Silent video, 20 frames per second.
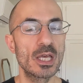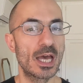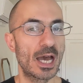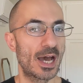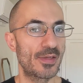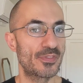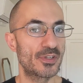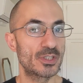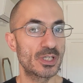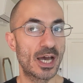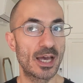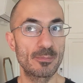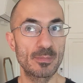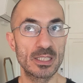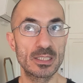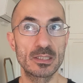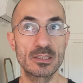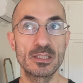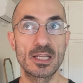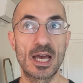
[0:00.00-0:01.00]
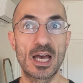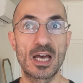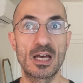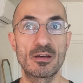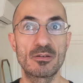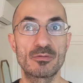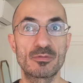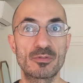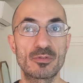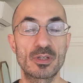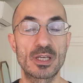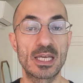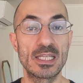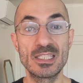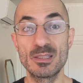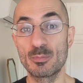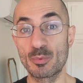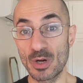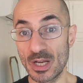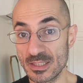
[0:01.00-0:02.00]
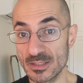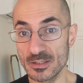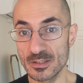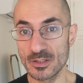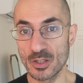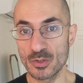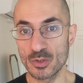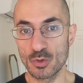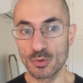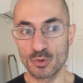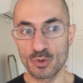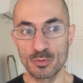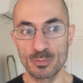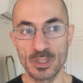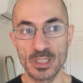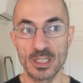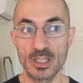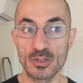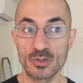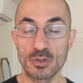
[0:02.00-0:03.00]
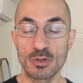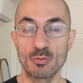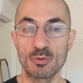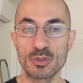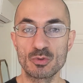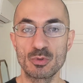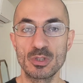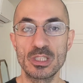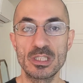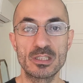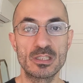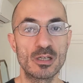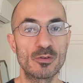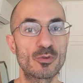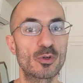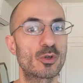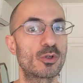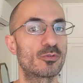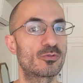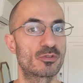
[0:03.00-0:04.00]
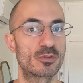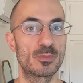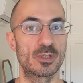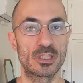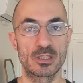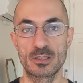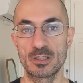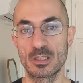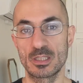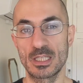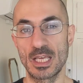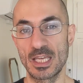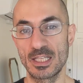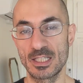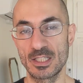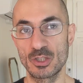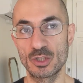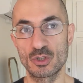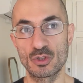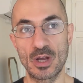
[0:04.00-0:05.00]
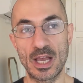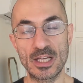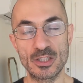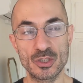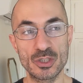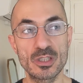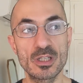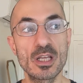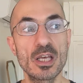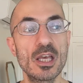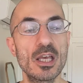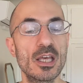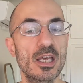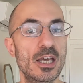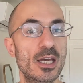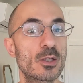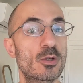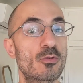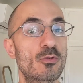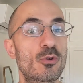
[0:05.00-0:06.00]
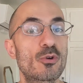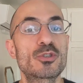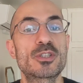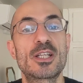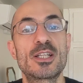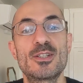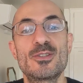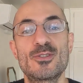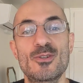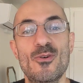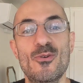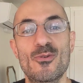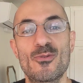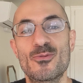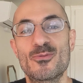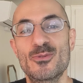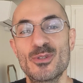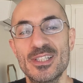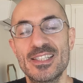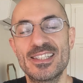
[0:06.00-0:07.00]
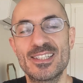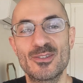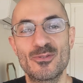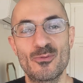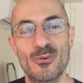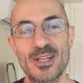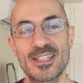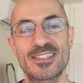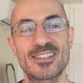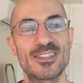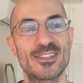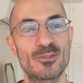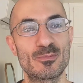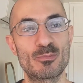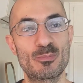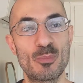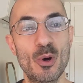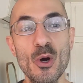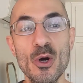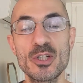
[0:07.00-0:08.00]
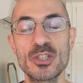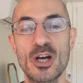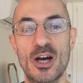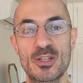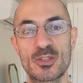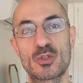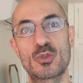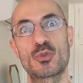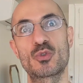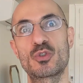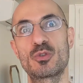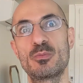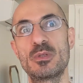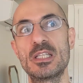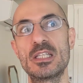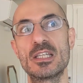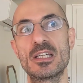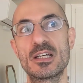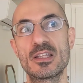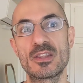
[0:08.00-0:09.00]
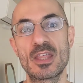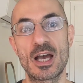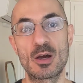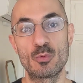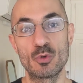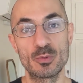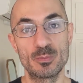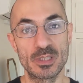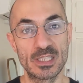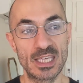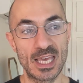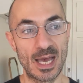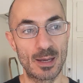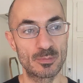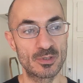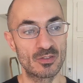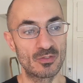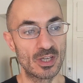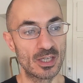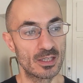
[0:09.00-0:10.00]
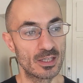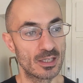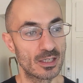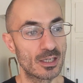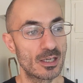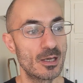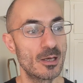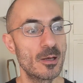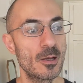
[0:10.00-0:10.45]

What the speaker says: At the time, I didn't have any presence on social media, so it was really difficult for me to gain any traction. And of course, I didn't know really what to put on social media that would be captivating.